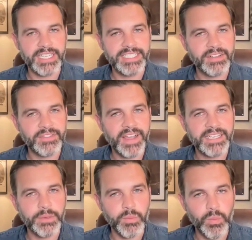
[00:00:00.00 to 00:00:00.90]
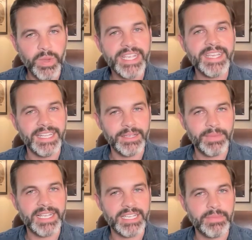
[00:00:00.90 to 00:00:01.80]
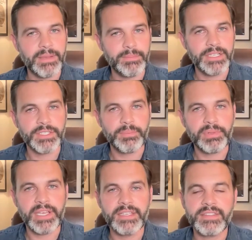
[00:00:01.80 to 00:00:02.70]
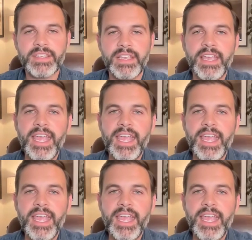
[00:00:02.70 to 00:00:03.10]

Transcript: I tend to find it weakening my commitment to place.